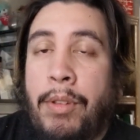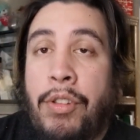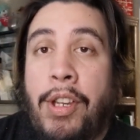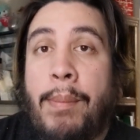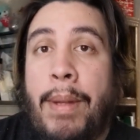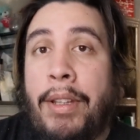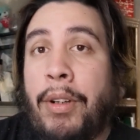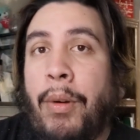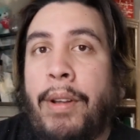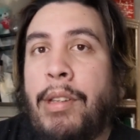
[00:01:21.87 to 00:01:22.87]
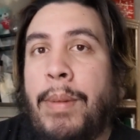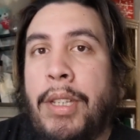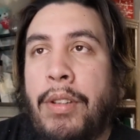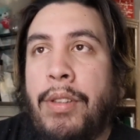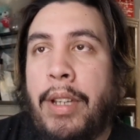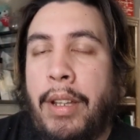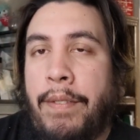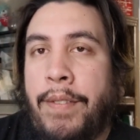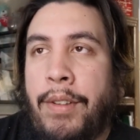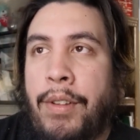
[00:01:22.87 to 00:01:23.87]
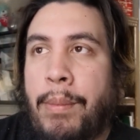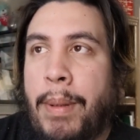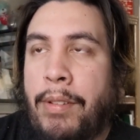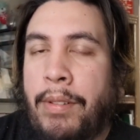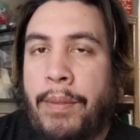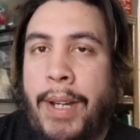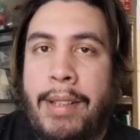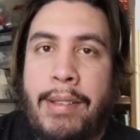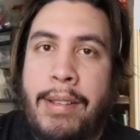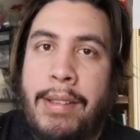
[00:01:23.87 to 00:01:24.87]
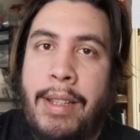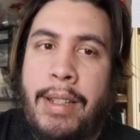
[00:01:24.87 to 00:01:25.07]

chip that they're going to be using in future Pixel devices.